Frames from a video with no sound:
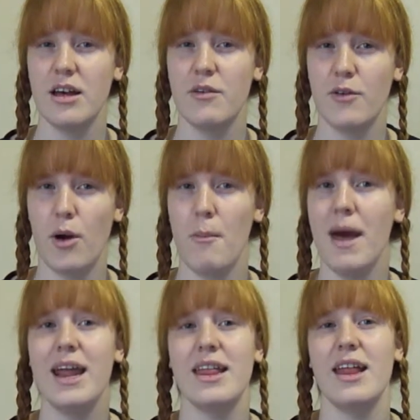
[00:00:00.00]
for a
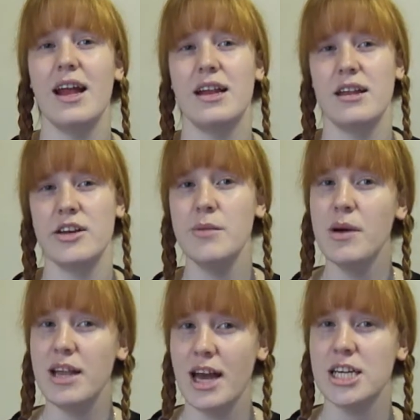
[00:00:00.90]
man as that, she
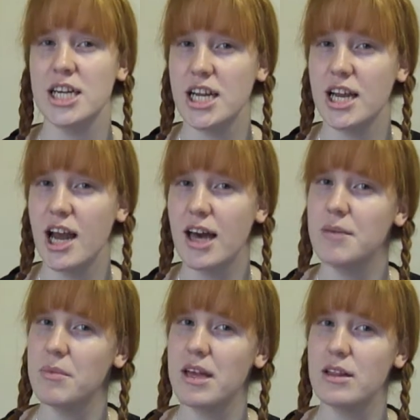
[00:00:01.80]
might actually like
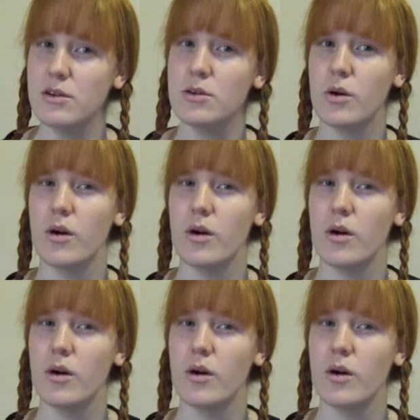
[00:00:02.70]
me too.